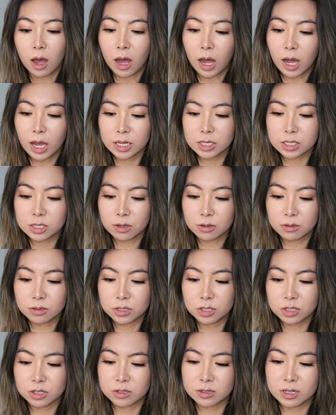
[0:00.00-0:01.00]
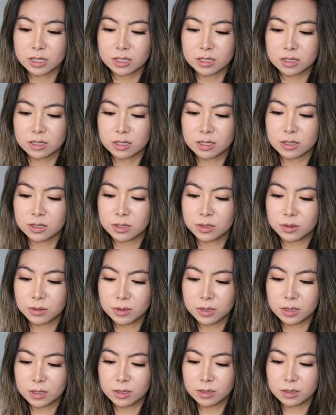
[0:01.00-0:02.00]

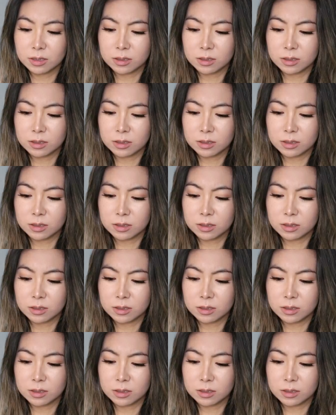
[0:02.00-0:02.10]
isotretinoin.